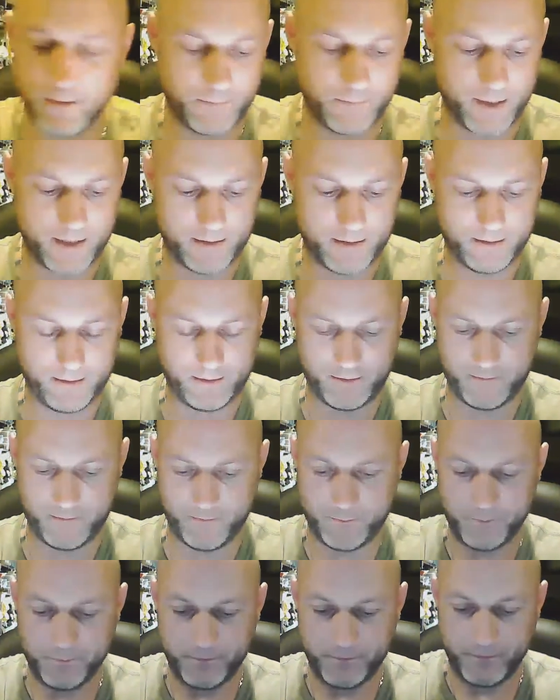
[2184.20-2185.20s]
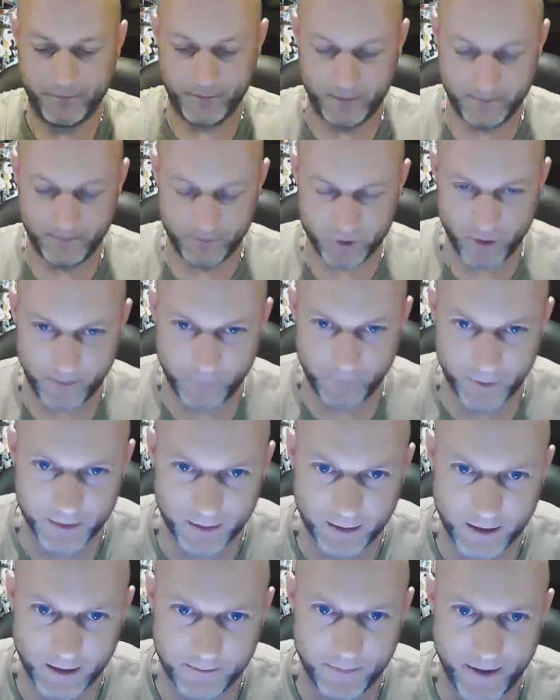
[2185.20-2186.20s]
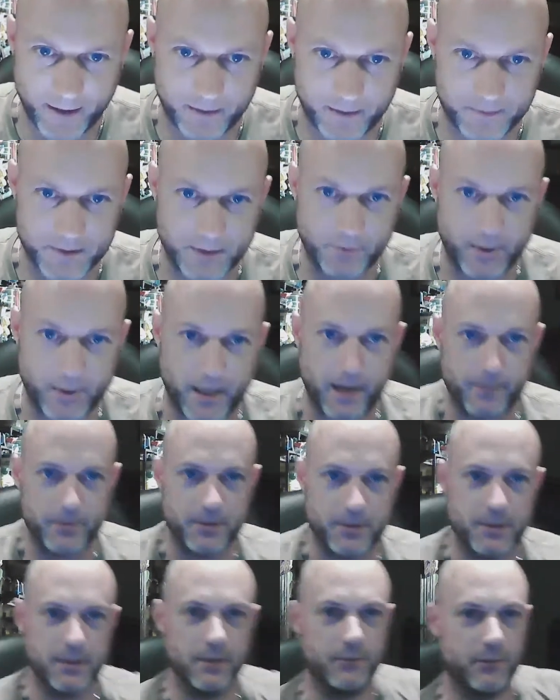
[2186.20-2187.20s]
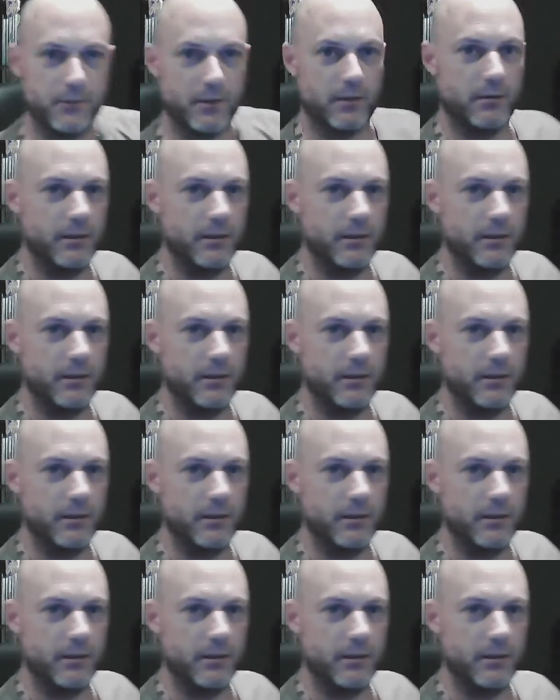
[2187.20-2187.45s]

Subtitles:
man. Let me try putting the light back up, see what happens, see if it'll